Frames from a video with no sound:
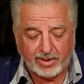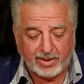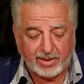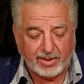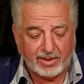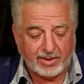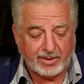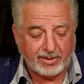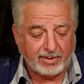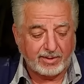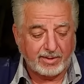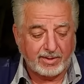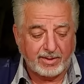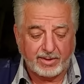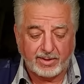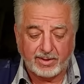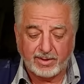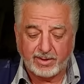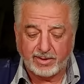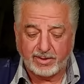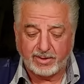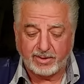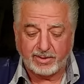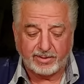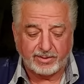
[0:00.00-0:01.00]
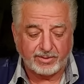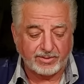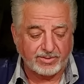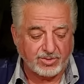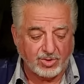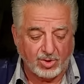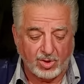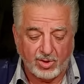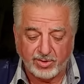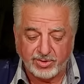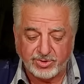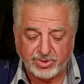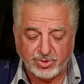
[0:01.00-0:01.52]
And
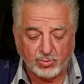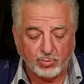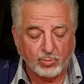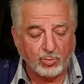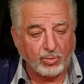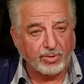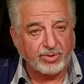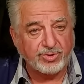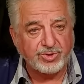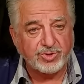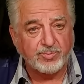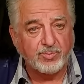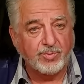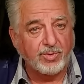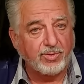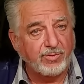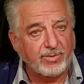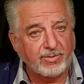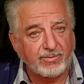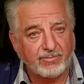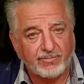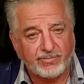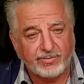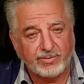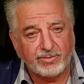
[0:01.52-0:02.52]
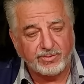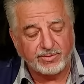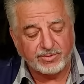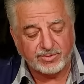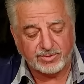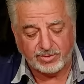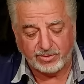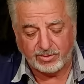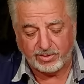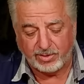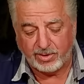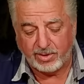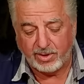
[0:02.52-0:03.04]
as long as it works smooth and
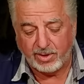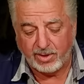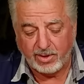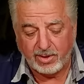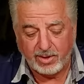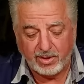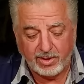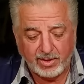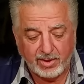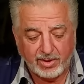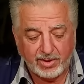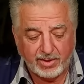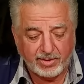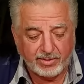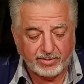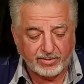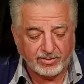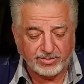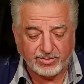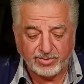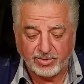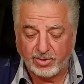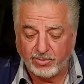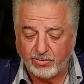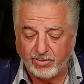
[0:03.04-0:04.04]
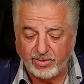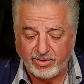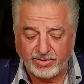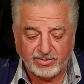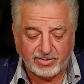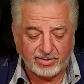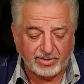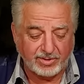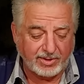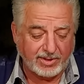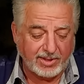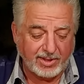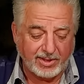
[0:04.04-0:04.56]
feels good, there's no
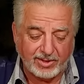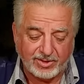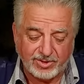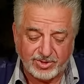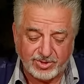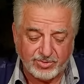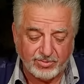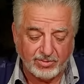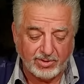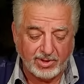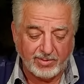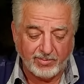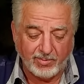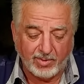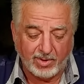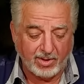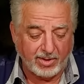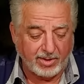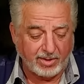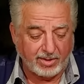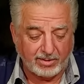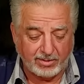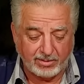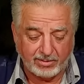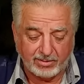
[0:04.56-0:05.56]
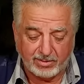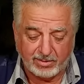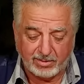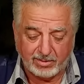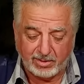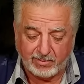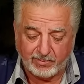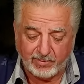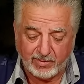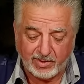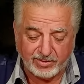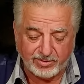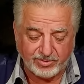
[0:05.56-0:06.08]
reason to get extreme on it.
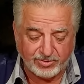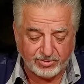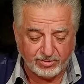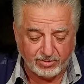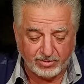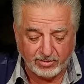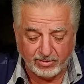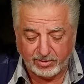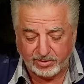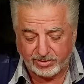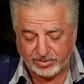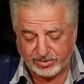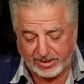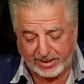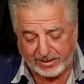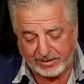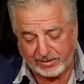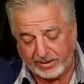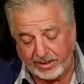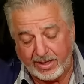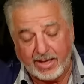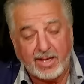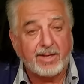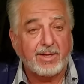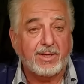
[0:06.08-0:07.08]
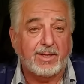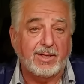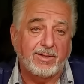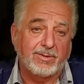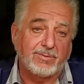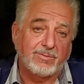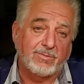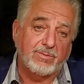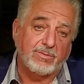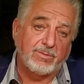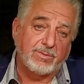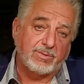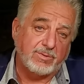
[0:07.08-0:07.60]
I'm not sure exactly how to
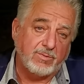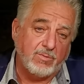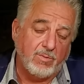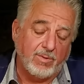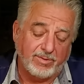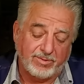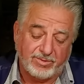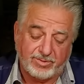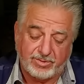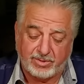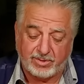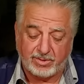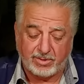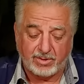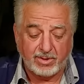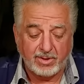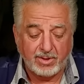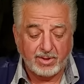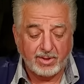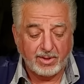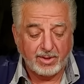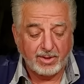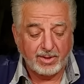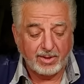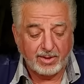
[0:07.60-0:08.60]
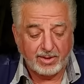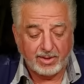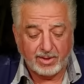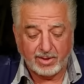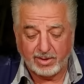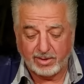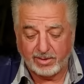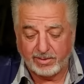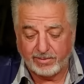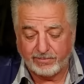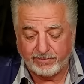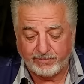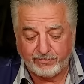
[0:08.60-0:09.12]
answer this question,
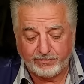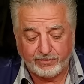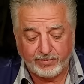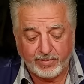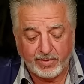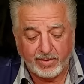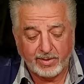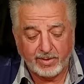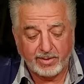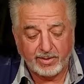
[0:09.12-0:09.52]
um,